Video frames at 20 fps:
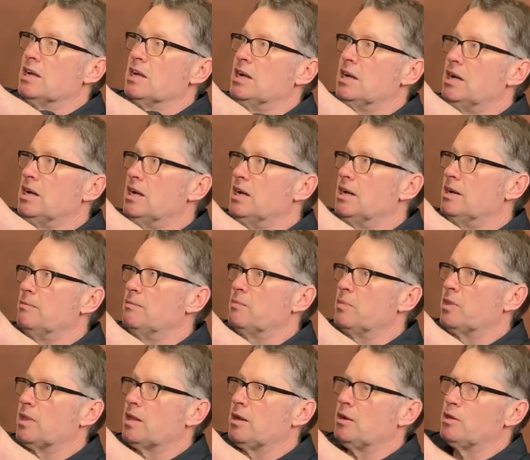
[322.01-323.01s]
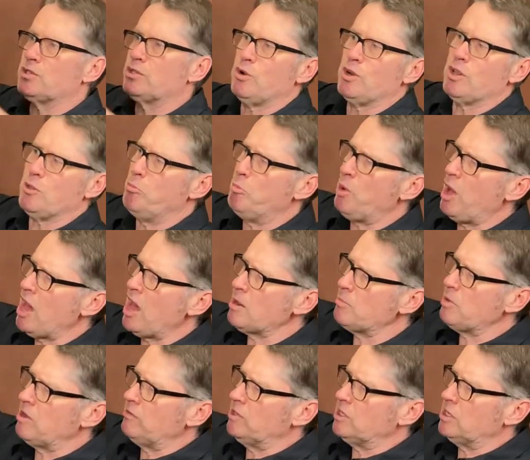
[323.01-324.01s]
the bottom
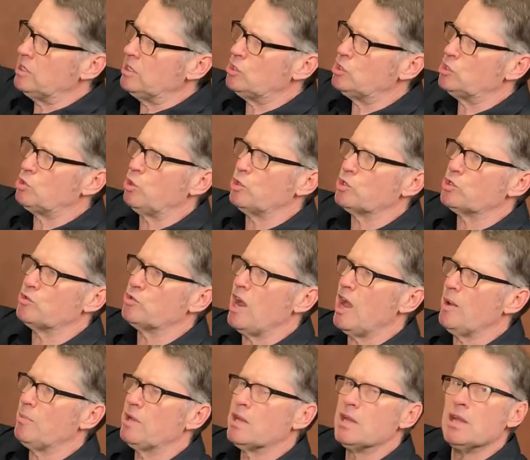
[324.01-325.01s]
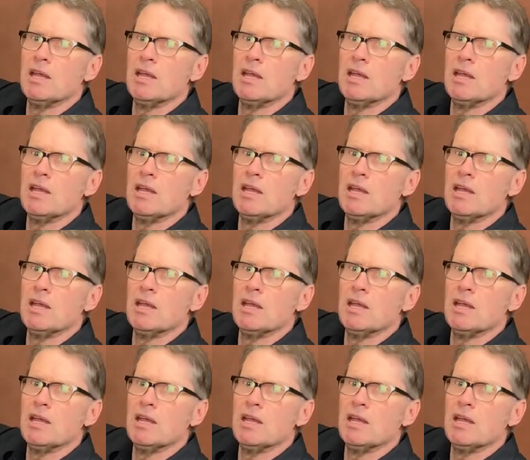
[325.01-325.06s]
of the shoulder strap,